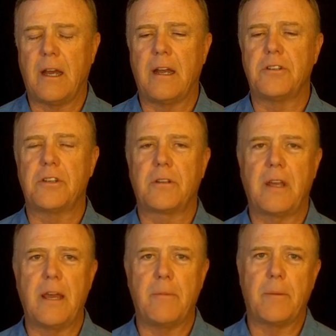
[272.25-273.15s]
I
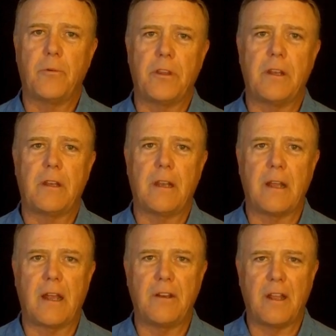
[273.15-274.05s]
just came up with it
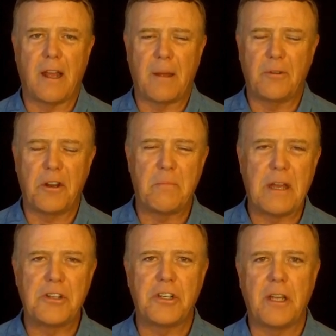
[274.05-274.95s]
and I'm going to
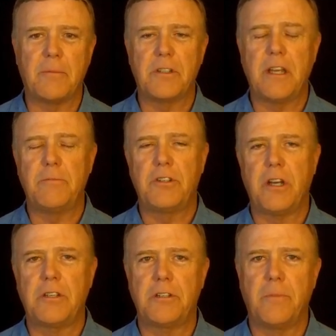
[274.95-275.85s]
mention him. His name's
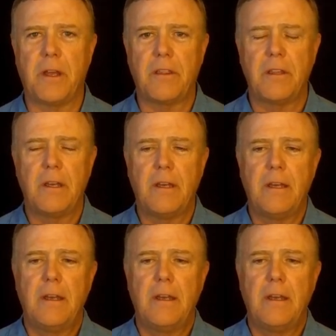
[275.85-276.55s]
Chuck Smith.